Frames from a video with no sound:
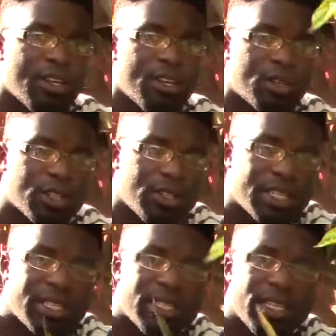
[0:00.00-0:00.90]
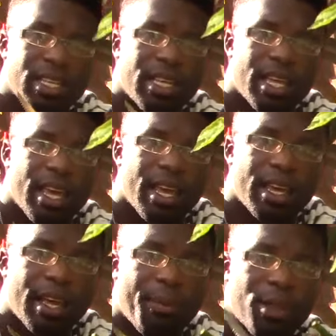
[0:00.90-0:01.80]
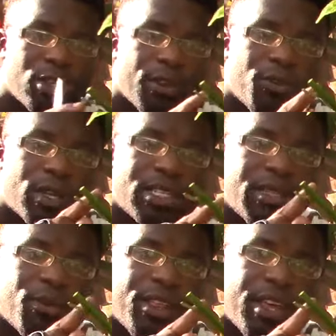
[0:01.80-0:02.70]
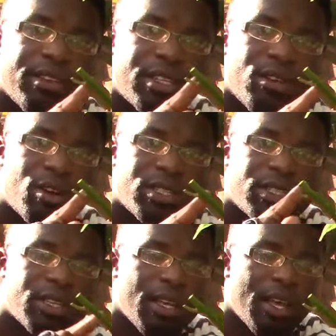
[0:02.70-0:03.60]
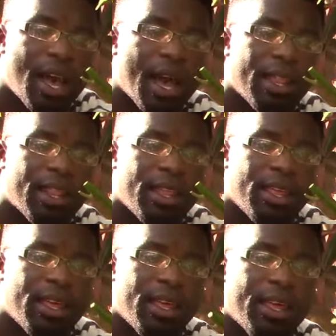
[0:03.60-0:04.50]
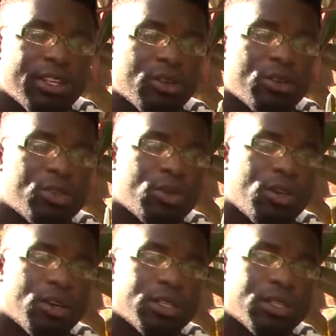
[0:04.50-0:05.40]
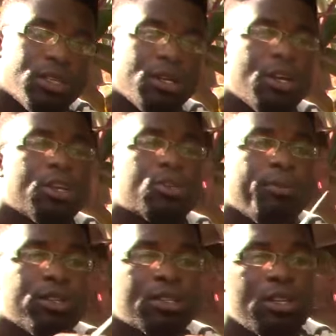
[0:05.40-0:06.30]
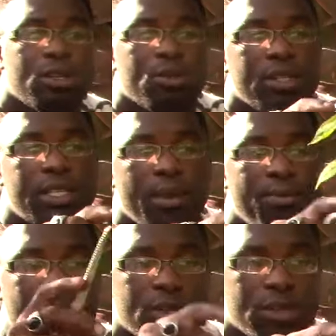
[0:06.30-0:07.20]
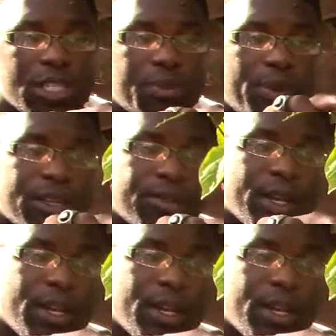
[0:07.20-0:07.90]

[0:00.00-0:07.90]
so as you can see here, I'm not sure if you can see, but here's a knot and here's also a knot. So I'm just going to do the same thing to this plant right